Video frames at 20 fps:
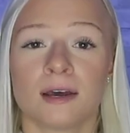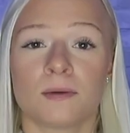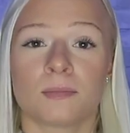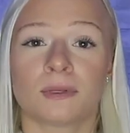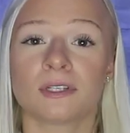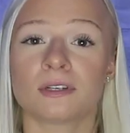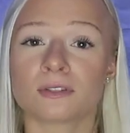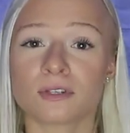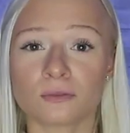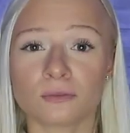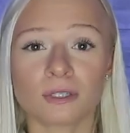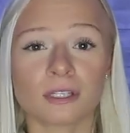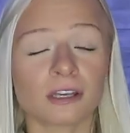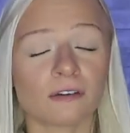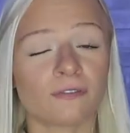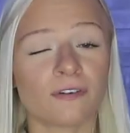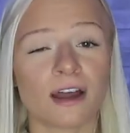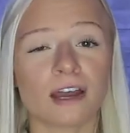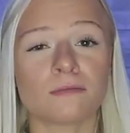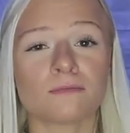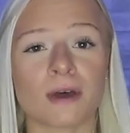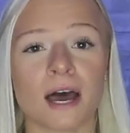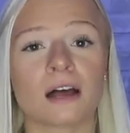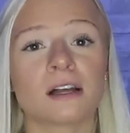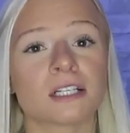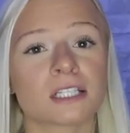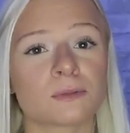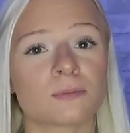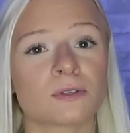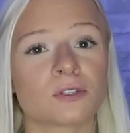but there's a really fine
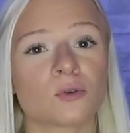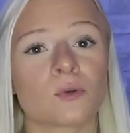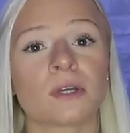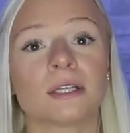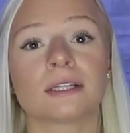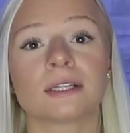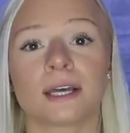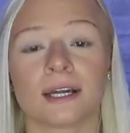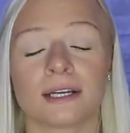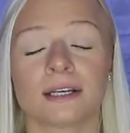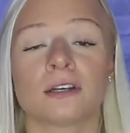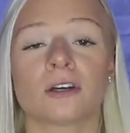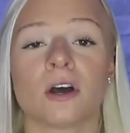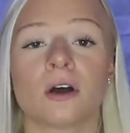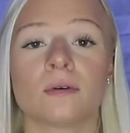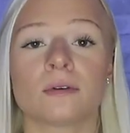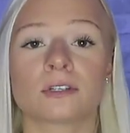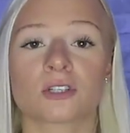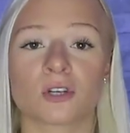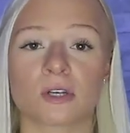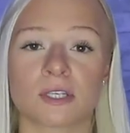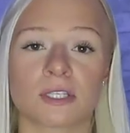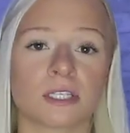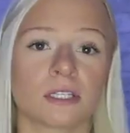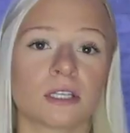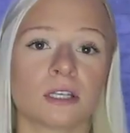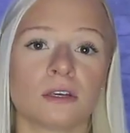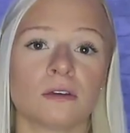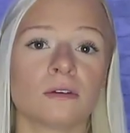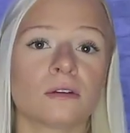balance between letting go and
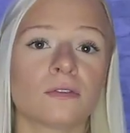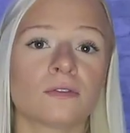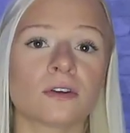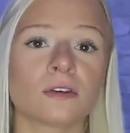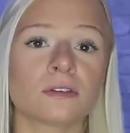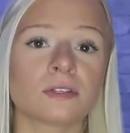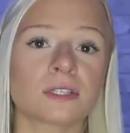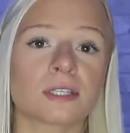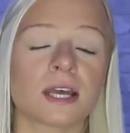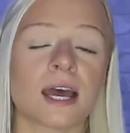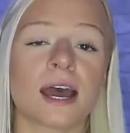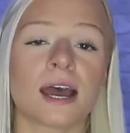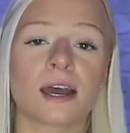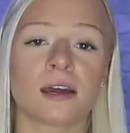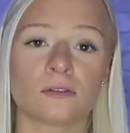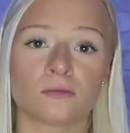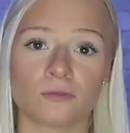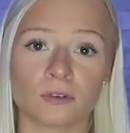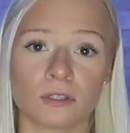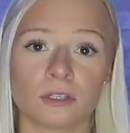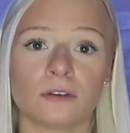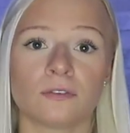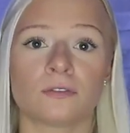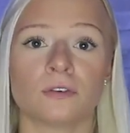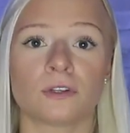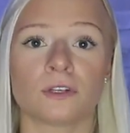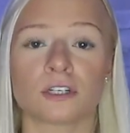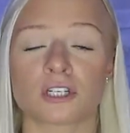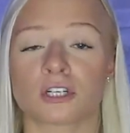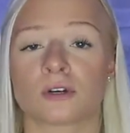trusting the universe and really
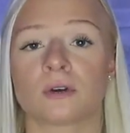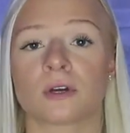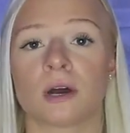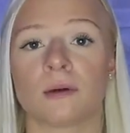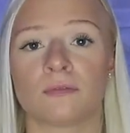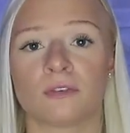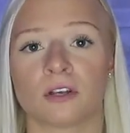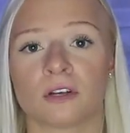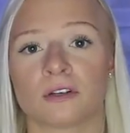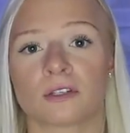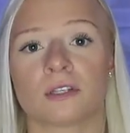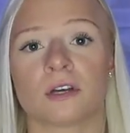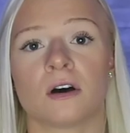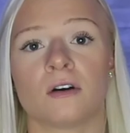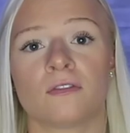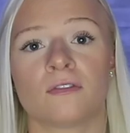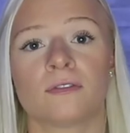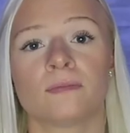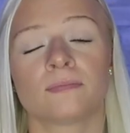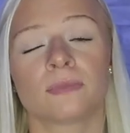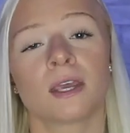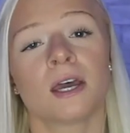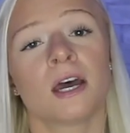fully showing up for yourself.